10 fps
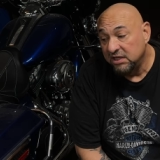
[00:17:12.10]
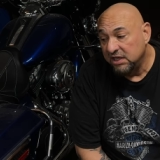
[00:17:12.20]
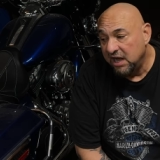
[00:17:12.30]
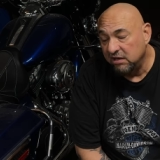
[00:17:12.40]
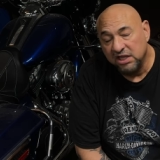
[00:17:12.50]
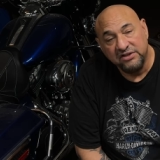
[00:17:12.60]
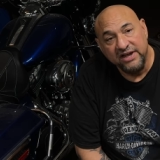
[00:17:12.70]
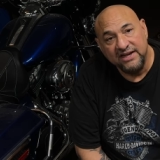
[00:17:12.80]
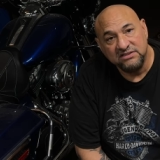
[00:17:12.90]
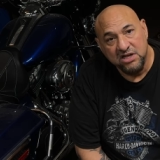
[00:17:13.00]
I'll let you
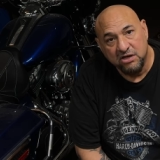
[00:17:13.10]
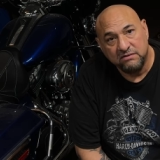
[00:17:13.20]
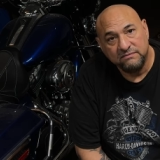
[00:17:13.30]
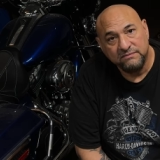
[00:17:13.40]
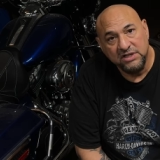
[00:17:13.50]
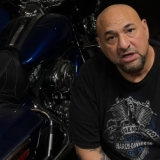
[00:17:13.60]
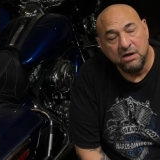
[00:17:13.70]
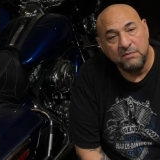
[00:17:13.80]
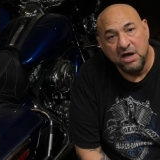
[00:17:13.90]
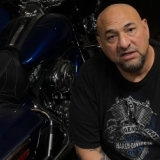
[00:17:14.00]
guys know. You know,
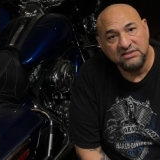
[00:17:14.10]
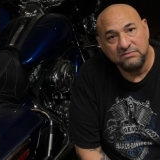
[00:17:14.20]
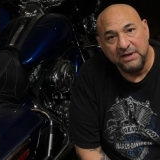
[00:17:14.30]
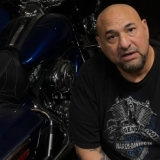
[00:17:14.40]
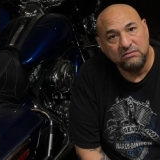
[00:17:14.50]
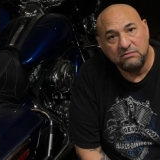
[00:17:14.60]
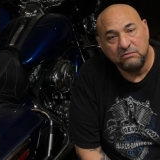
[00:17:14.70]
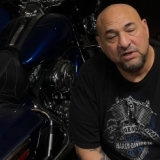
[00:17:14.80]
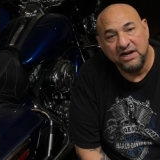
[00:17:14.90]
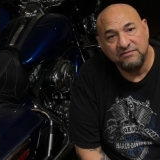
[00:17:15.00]
I'm honest about
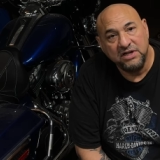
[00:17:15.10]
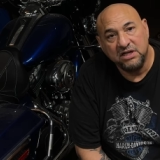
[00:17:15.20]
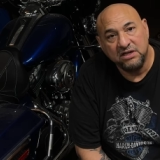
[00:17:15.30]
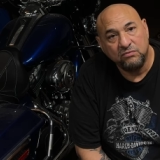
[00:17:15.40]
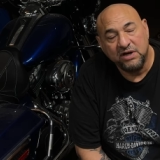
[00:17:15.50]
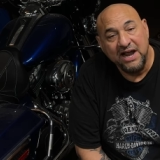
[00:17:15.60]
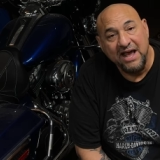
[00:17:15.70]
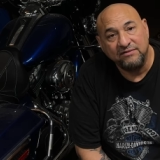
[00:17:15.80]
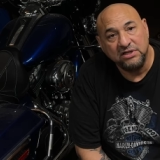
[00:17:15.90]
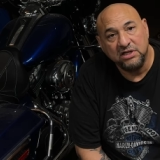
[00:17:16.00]
what I've done and what I
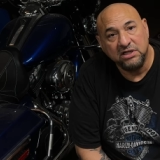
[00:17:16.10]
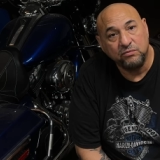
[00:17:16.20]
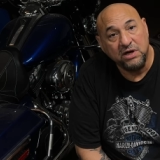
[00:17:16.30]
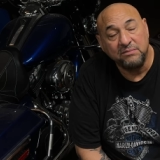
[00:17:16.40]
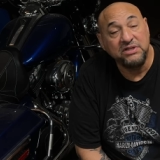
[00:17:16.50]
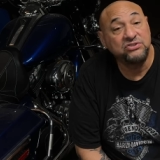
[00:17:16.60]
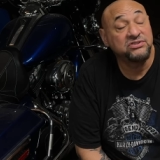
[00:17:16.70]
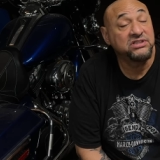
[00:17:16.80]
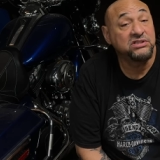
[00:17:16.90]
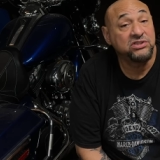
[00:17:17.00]
haven't done and what I'm
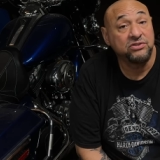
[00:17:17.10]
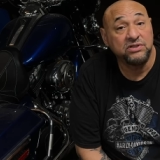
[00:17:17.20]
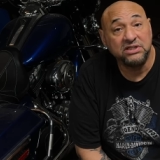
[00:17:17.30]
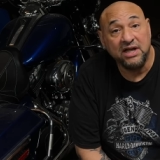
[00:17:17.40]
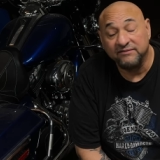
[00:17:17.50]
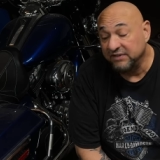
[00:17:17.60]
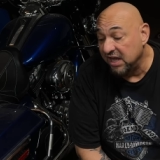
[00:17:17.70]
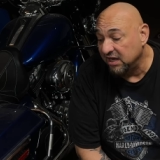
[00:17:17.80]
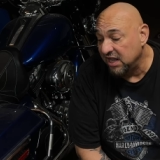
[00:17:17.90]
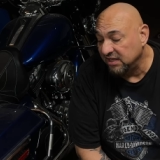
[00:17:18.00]
interested in doing. I've
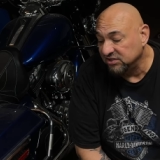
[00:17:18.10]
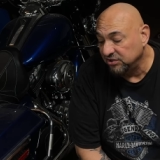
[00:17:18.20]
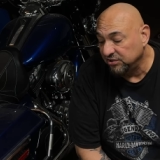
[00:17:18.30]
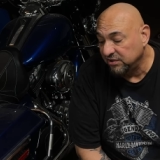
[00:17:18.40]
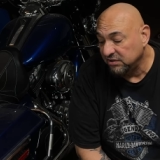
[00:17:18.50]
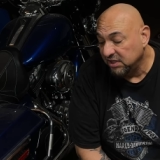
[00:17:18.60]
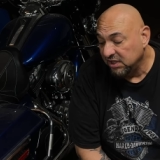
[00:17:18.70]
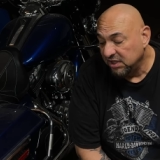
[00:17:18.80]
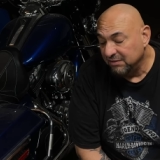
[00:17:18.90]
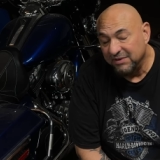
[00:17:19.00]
got a lot to learn,
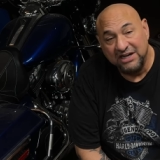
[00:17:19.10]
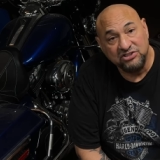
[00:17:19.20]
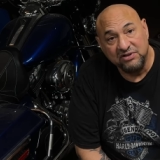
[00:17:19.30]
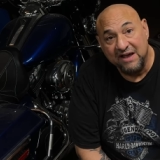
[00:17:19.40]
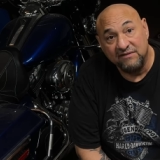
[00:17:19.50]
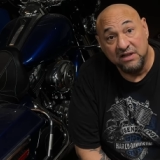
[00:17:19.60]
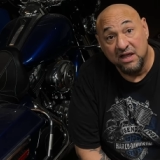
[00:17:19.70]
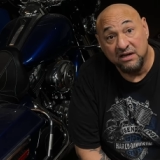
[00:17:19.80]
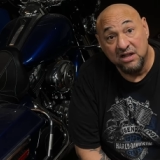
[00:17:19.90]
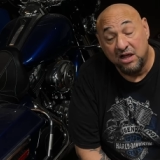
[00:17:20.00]
but I do have a
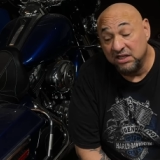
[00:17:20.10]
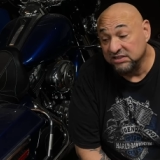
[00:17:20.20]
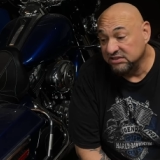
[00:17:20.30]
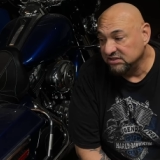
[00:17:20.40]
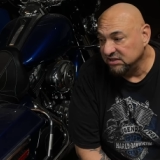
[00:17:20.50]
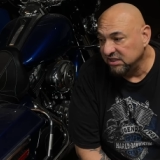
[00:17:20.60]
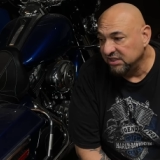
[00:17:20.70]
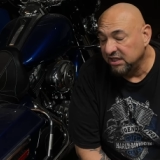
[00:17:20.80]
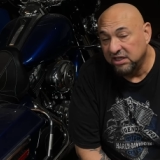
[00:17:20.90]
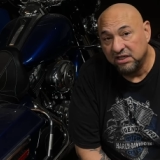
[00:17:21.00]
lot of knowledge
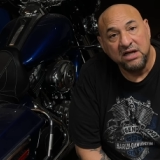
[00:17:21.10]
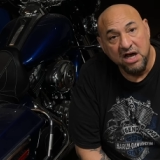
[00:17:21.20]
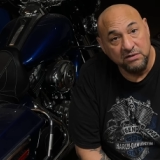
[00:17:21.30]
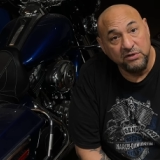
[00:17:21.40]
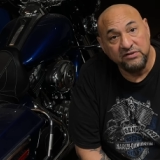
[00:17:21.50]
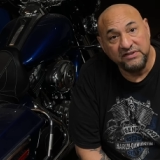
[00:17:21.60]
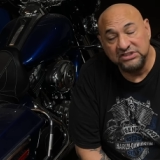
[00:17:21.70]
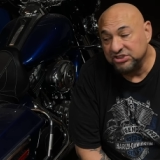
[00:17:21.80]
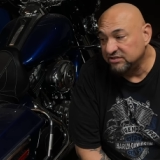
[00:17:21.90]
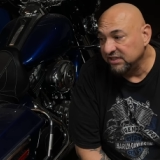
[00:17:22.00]
in the automotive
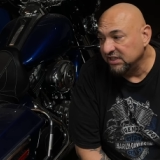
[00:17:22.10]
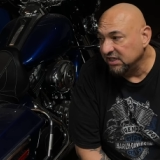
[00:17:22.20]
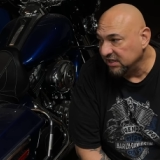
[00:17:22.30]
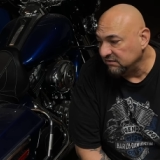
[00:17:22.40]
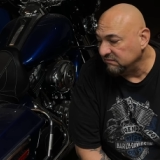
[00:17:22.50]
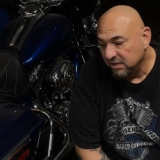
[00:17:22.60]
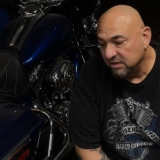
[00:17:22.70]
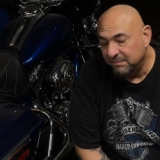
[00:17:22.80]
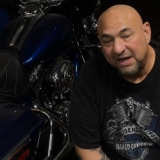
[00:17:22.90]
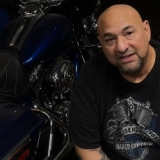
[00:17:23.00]
industry, and
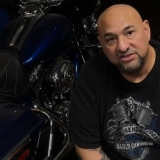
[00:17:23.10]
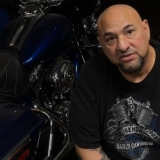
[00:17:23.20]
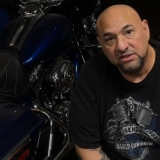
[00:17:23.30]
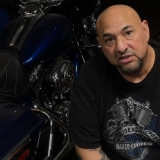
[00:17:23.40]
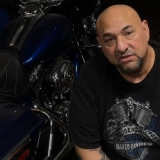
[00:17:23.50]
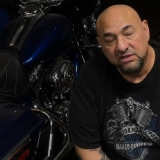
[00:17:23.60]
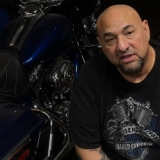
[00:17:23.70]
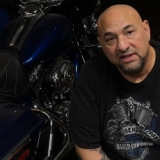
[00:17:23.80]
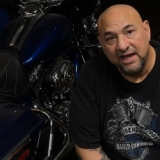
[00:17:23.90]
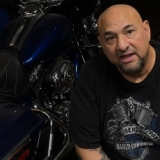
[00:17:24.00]
the bikes are included
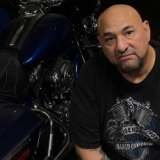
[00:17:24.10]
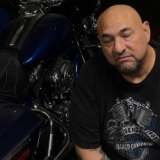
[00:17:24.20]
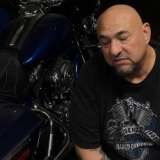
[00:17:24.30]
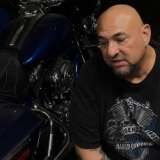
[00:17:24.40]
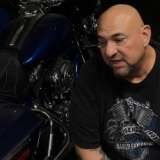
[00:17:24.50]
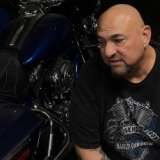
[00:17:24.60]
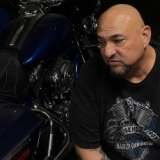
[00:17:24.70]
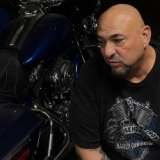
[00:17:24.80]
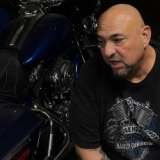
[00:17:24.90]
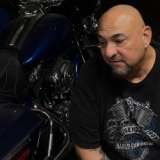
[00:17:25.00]
in that as
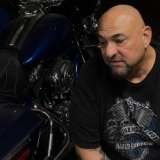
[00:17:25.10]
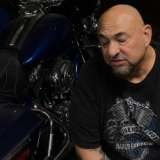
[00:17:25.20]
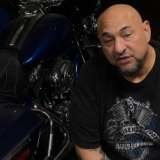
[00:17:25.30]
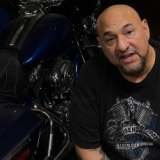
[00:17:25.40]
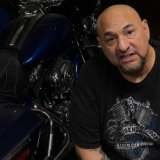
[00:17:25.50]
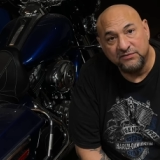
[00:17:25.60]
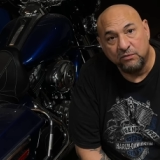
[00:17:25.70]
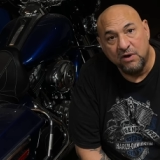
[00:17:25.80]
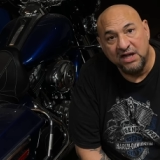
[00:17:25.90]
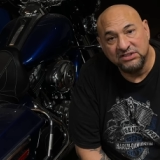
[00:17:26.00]
well. So thanks for
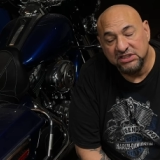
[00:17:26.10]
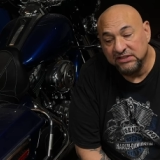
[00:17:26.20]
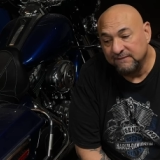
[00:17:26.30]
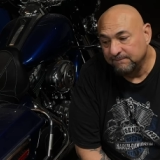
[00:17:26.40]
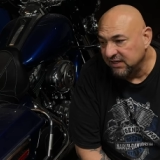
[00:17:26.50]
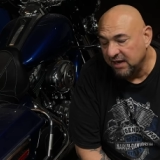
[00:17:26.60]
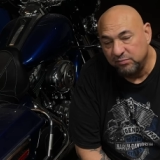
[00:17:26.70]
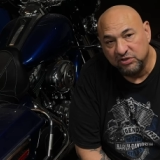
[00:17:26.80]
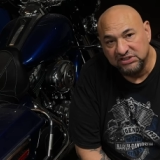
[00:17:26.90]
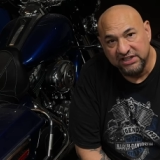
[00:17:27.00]
watching. I
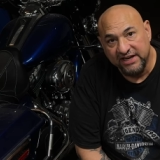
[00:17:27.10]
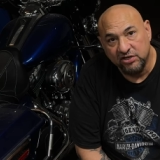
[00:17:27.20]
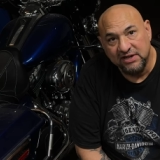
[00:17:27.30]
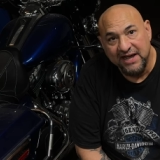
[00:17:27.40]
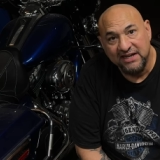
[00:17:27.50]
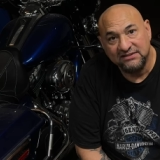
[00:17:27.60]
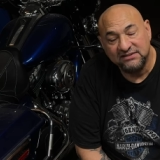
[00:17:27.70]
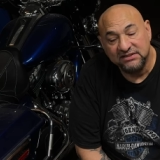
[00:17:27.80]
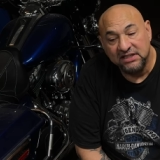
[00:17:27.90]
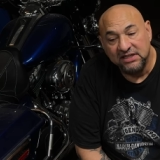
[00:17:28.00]
appreciate you guys.